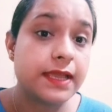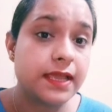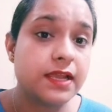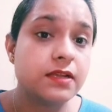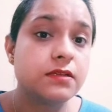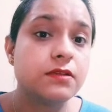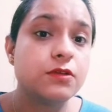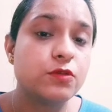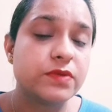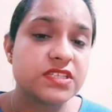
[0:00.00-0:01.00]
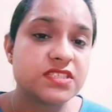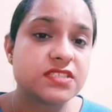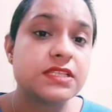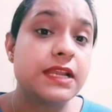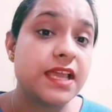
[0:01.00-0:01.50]
and do
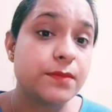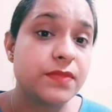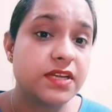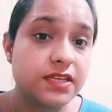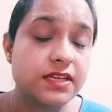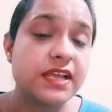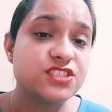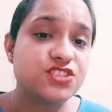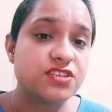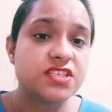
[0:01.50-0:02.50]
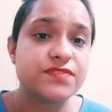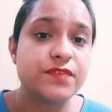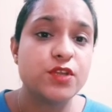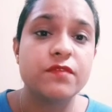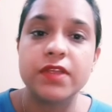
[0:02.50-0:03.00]
press the like button and share this
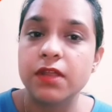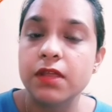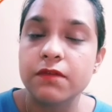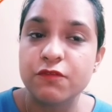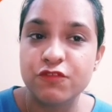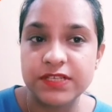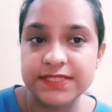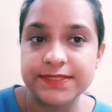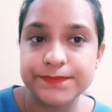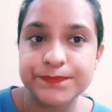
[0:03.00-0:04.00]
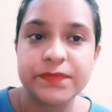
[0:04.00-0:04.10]
video with your friends.